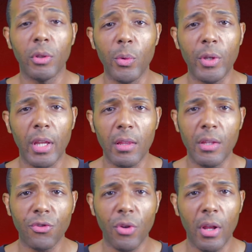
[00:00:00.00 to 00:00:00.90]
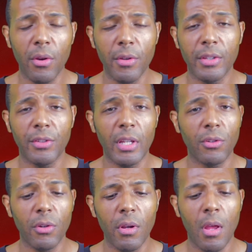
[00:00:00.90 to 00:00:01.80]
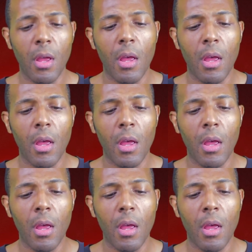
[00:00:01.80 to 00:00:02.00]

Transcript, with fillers: Luke in this trailer, this teaser,